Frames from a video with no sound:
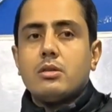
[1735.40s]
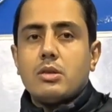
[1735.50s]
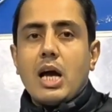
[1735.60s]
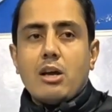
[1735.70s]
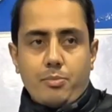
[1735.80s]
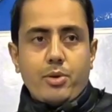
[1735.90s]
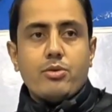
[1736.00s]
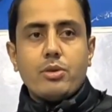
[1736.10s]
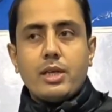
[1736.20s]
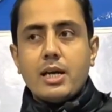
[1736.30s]
So I hope
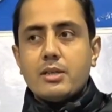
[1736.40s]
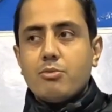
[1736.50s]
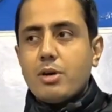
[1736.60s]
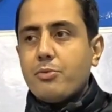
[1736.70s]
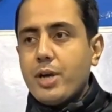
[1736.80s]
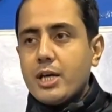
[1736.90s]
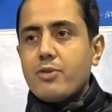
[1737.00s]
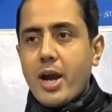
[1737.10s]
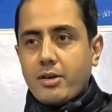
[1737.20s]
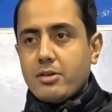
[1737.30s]
you get what we are
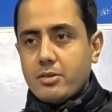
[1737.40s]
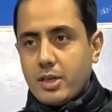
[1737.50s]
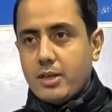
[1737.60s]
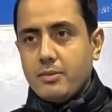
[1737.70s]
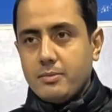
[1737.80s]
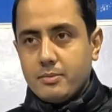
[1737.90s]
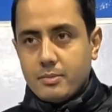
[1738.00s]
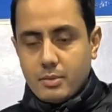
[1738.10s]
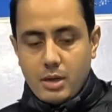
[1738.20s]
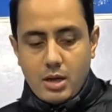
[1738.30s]
trying to do here.
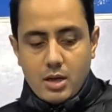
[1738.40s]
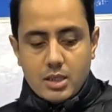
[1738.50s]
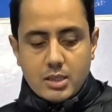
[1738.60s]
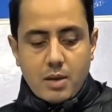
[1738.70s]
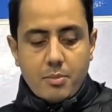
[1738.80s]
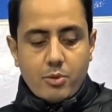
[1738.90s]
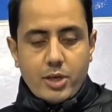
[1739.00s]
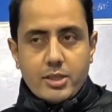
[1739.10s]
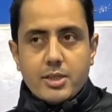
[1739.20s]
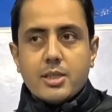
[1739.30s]
Some
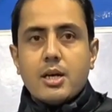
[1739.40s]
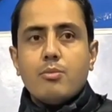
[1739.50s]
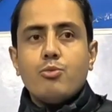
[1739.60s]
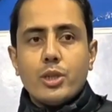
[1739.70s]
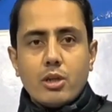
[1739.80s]
questions come